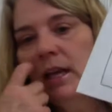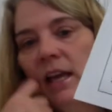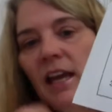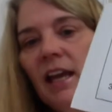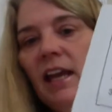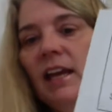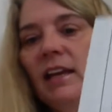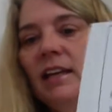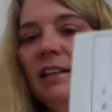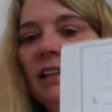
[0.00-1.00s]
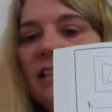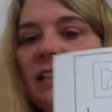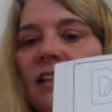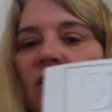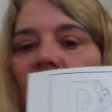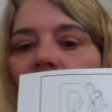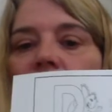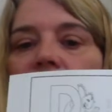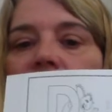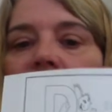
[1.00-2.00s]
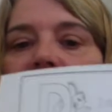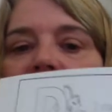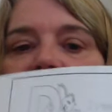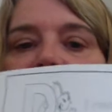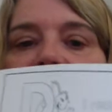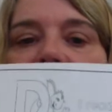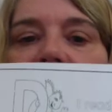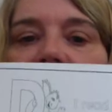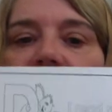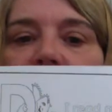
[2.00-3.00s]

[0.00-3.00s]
and listening to the words, and then you